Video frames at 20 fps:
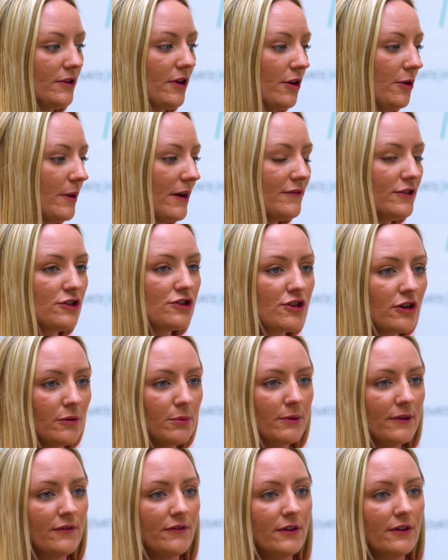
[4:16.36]
whoever you
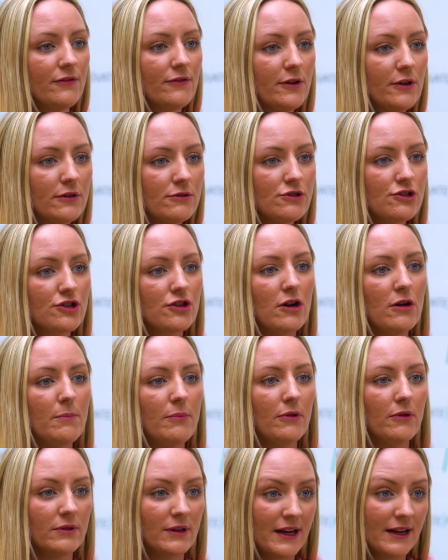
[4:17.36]
shop with, your food
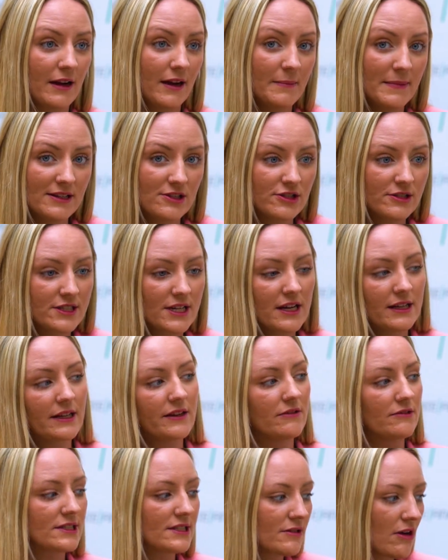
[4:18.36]
shop, or like I mentioned
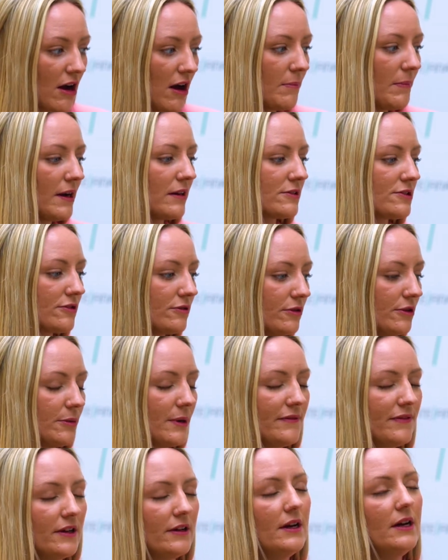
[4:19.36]
earlier, a Starbucks or whoever.